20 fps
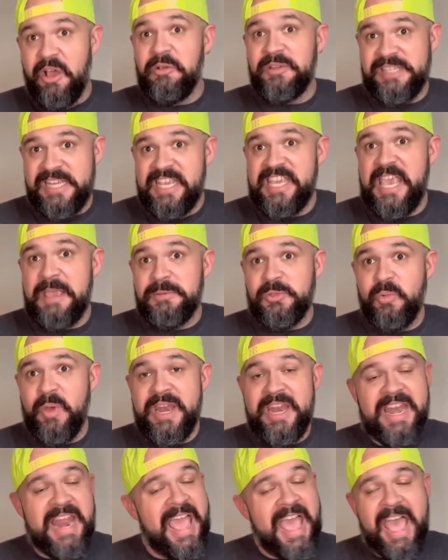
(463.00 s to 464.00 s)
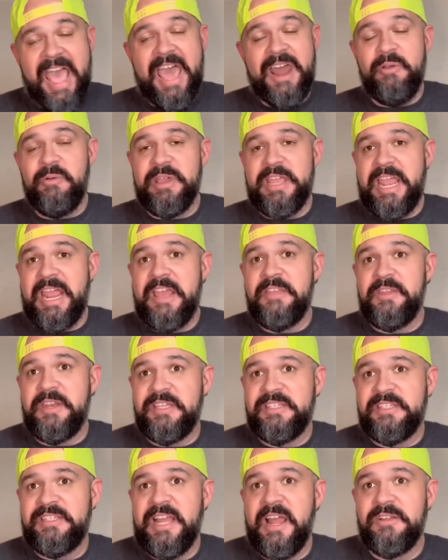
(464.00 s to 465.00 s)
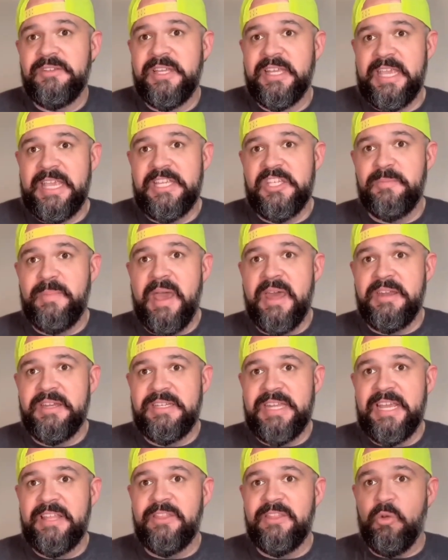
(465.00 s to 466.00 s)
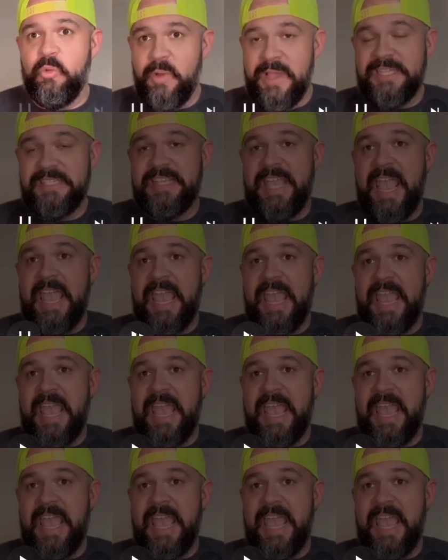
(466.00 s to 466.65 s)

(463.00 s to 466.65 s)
As long as he keeps winning, I don't care that he sounds like he's about to take the West.